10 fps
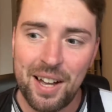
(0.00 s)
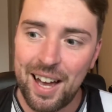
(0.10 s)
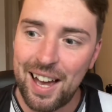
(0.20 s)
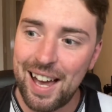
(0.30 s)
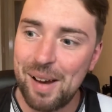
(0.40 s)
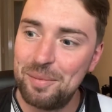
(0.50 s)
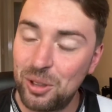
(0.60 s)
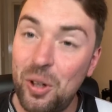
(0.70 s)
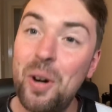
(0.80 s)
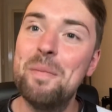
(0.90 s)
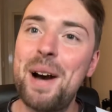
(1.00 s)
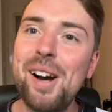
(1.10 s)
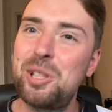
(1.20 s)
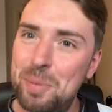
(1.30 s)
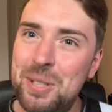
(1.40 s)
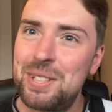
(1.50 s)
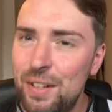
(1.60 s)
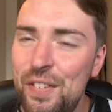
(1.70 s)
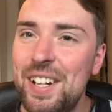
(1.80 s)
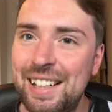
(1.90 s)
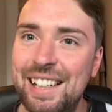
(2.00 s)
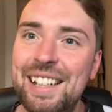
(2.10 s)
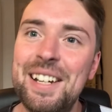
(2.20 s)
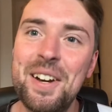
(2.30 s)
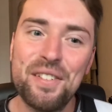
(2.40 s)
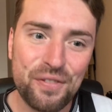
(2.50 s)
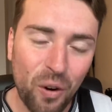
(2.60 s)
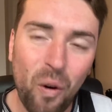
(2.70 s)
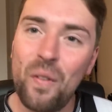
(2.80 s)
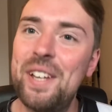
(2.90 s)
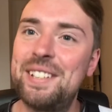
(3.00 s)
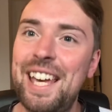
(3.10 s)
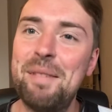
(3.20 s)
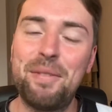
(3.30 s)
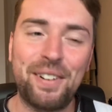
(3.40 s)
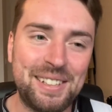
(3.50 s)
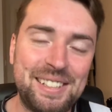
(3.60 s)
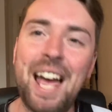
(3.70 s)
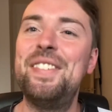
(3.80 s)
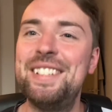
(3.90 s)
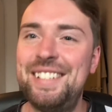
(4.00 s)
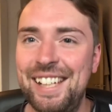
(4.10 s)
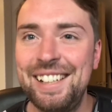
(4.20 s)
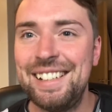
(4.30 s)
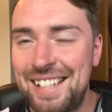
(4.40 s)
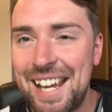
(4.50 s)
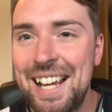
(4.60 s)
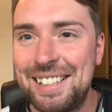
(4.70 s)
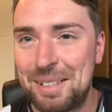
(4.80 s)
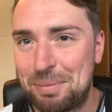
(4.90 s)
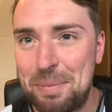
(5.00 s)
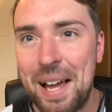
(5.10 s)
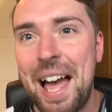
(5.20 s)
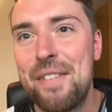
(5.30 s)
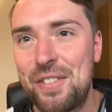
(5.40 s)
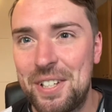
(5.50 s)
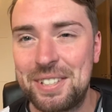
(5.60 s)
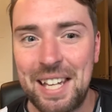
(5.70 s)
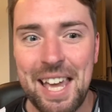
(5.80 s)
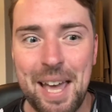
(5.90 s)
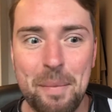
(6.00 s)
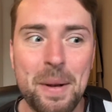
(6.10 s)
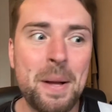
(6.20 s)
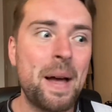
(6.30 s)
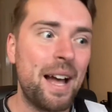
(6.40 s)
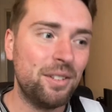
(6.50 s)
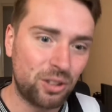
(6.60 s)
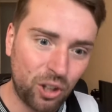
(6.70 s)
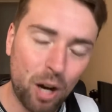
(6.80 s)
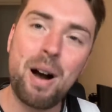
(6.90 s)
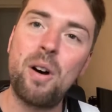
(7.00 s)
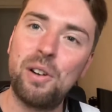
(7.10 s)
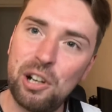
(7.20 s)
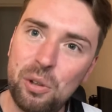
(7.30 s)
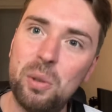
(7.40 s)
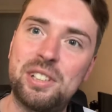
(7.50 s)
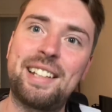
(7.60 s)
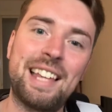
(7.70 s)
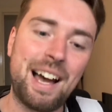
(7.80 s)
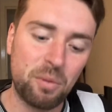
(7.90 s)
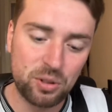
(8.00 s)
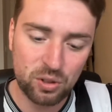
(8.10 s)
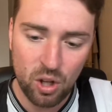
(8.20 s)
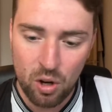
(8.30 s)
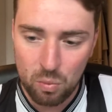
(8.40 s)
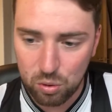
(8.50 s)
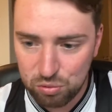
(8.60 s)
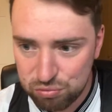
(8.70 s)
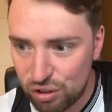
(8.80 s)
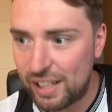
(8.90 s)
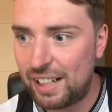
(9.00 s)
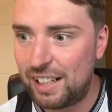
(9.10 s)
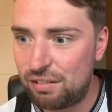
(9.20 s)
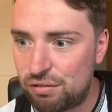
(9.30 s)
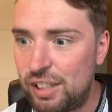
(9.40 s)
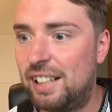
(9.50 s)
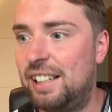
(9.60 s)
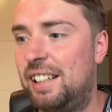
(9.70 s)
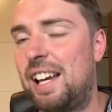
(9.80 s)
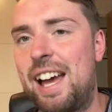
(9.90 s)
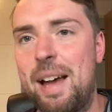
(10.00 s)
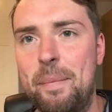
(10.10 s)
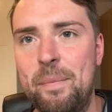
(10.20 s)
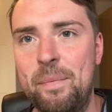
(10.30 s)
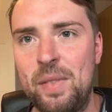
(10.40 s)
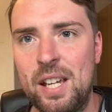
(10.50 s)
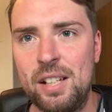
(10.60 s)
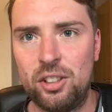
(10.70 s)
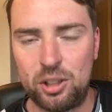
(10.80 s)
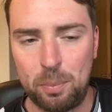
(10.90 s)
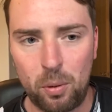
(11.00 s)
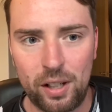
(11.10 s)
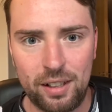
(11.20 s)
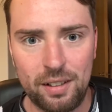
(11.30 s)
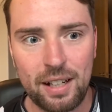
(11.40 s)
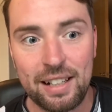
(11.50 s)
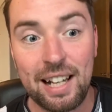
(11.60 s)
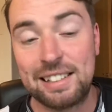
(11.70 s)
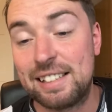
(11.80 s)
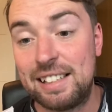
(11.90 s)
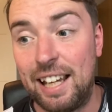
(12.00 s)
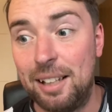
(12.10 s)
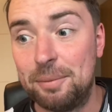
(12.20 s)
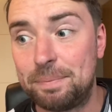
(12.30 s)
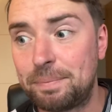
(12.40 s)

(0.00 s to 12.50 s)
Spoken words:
to come back specifically for this game. We've had 17 days to prepare for this game, and to come out and lose like that was really, really... disappointing. And as I say,